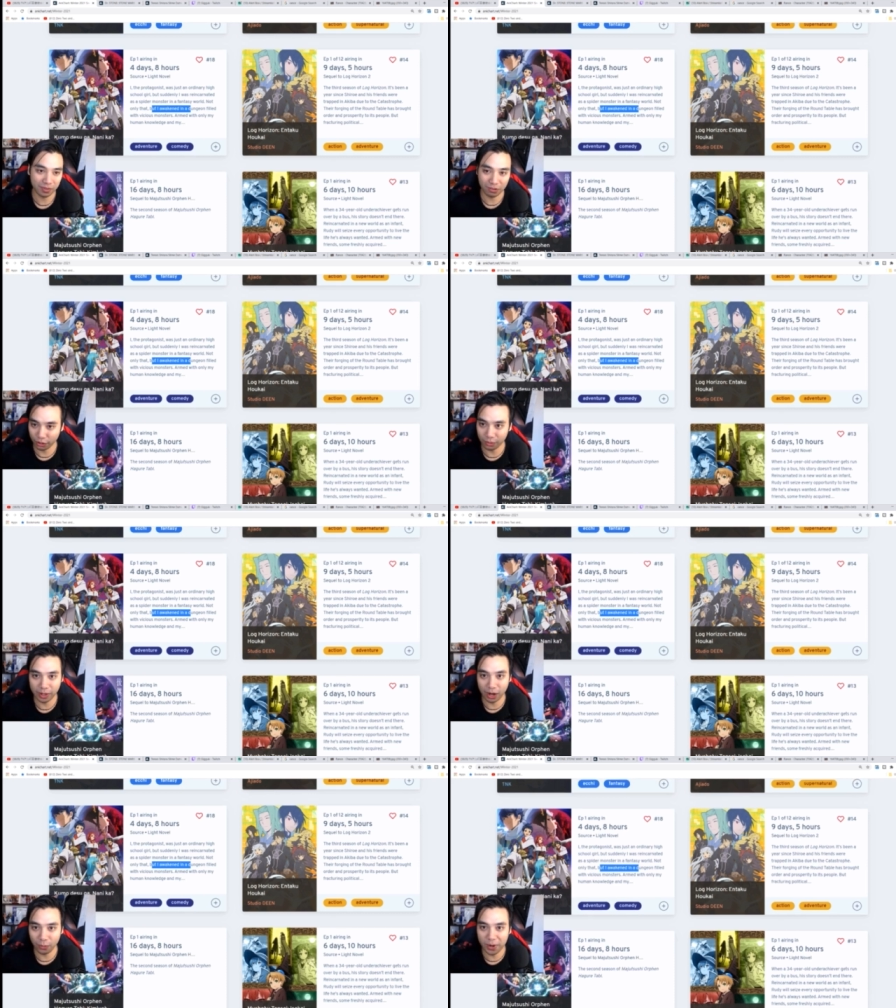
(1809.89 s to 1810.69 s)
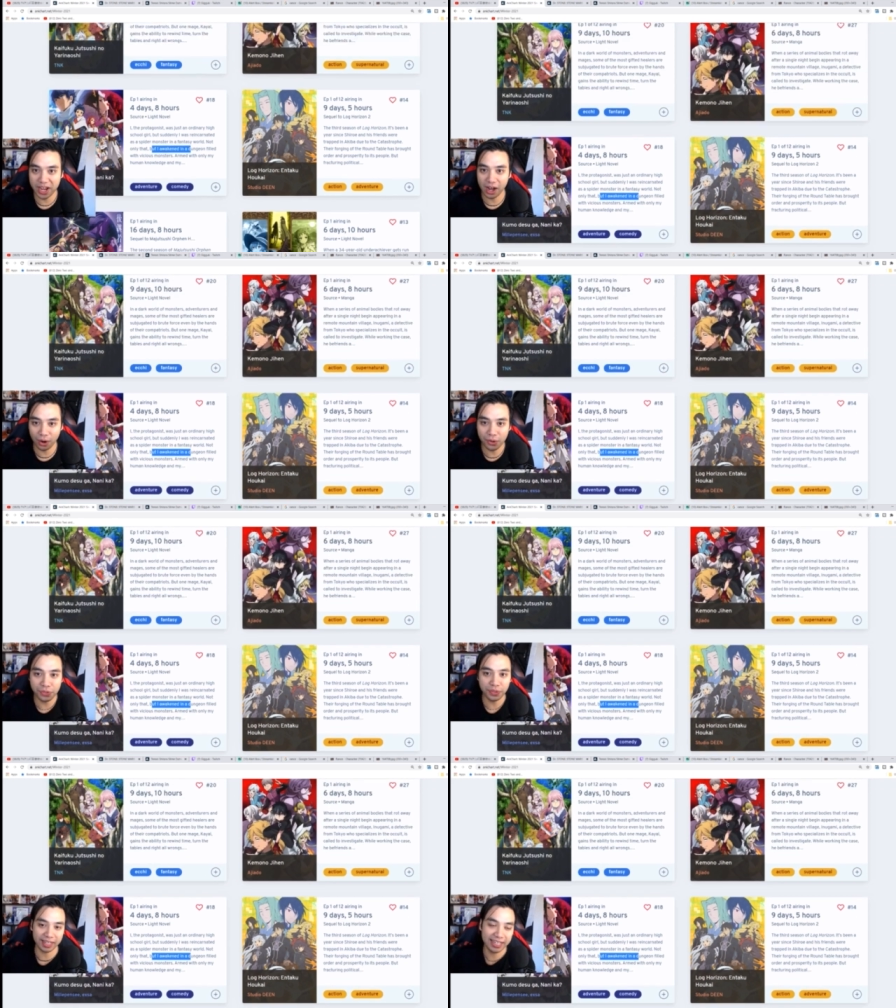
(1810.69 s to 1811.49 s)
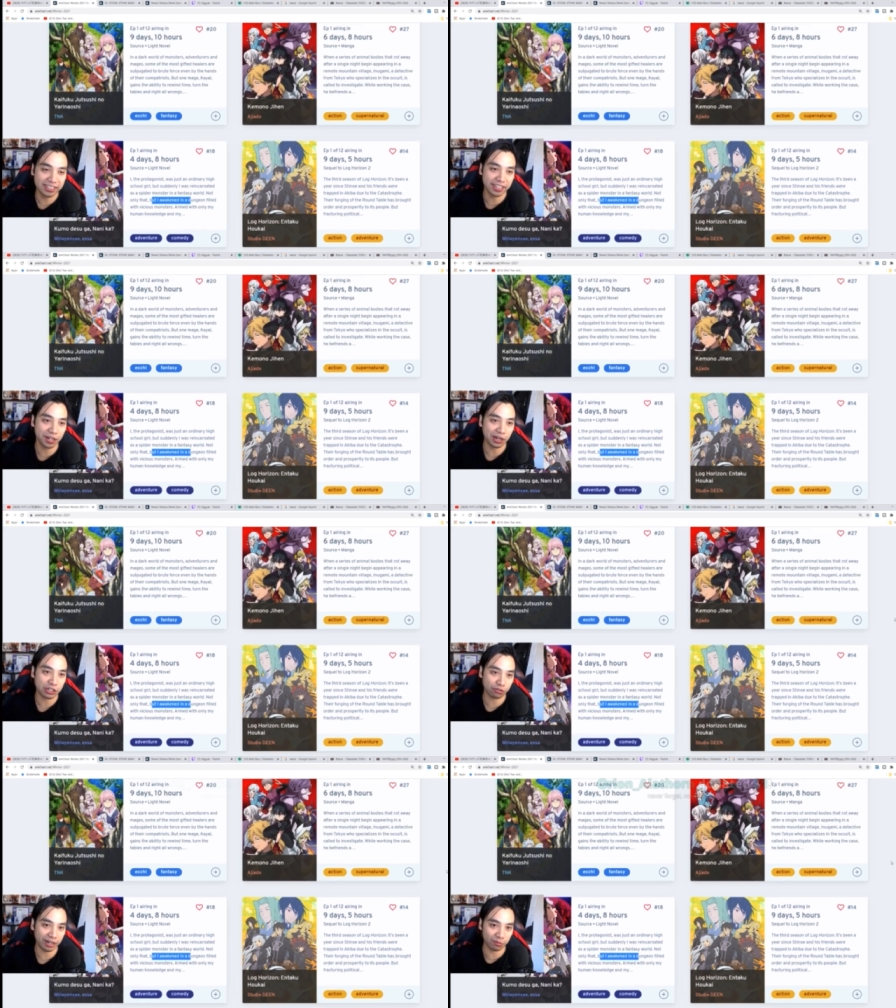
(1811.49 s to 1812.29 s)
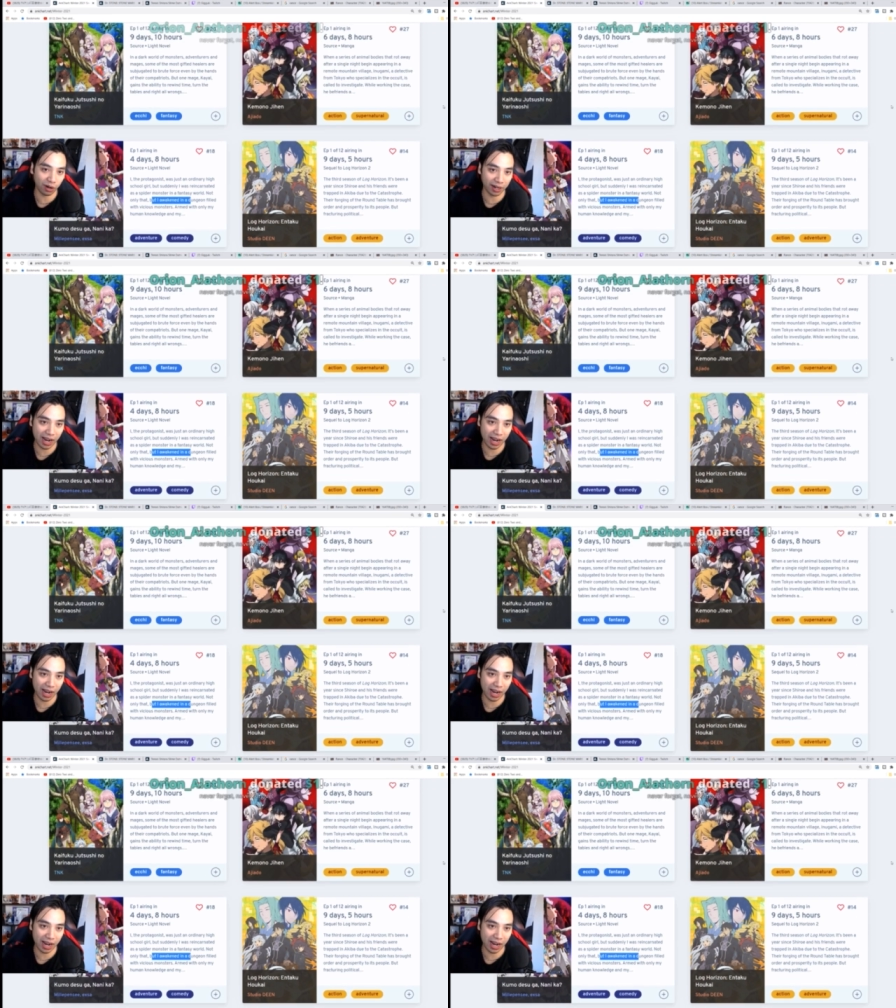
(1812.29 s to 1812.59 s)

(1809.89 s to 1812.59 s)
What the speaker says: We are on the isekai train right now.